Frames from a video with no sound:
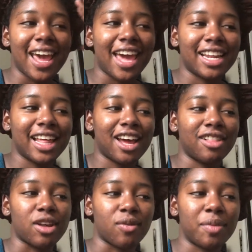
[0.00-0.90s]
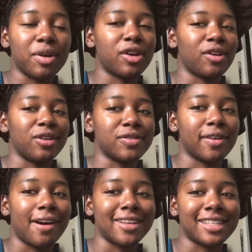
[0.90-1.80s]
and I like how like Remy Cruz
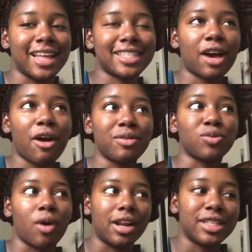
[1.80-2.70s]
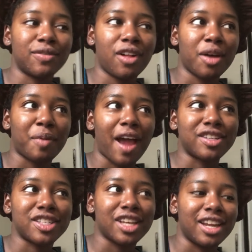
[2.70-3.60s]
vlogs and that's how I was wanting to vlog but I
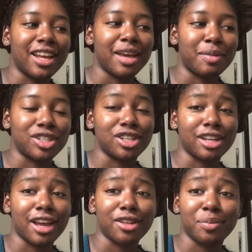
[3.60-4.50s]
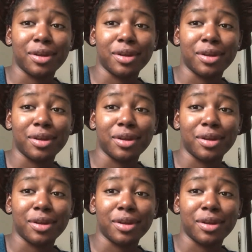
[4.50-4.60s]
just couldn't get my shit together.